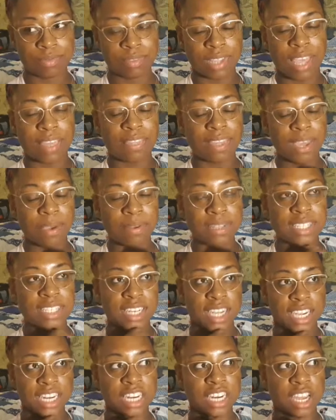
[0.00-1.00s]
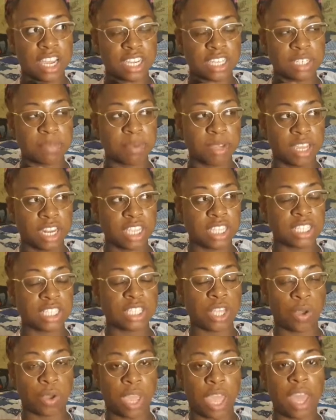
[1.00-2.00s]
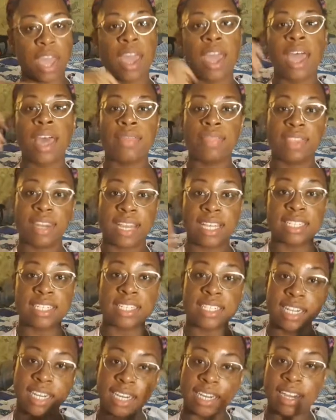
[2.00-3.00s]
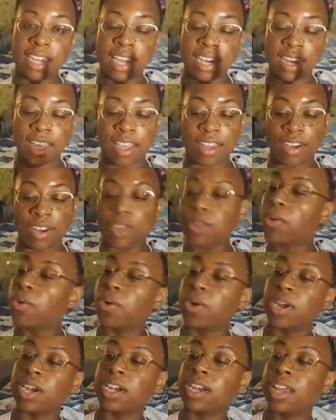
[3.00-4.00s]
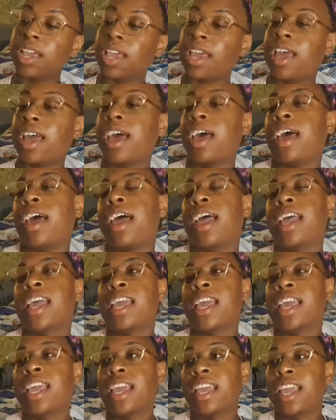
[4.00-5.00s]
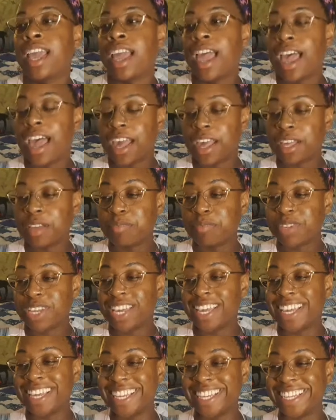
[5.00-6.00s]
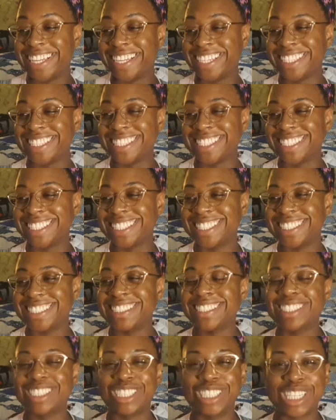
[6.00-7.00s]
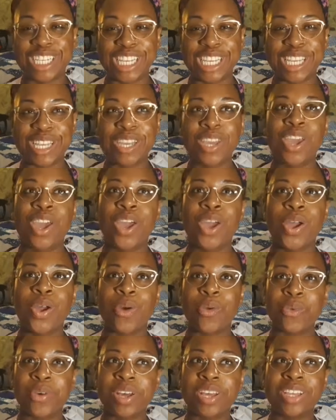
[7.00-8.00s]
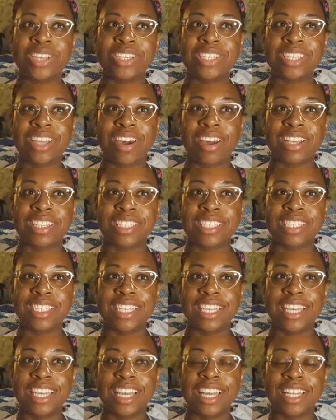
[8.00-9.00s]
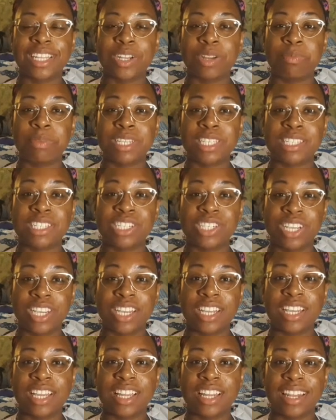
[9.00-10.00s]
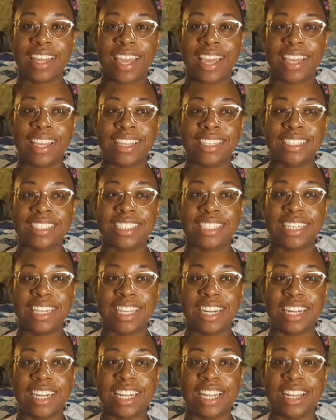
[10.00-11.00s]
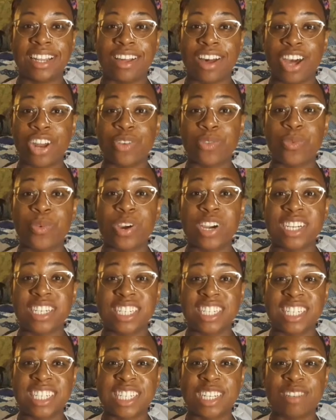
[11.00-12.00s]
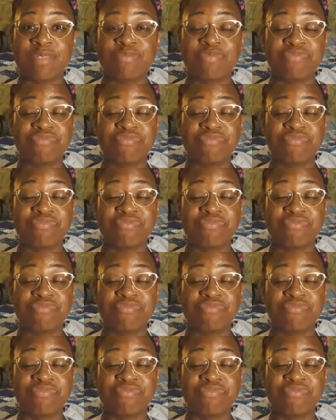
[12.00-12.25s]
I think it was a 99 to be honest. So, yeah, the 1999 Honda Accord, um, she was honestly a little piece of shit. Like, she needed a lot of work done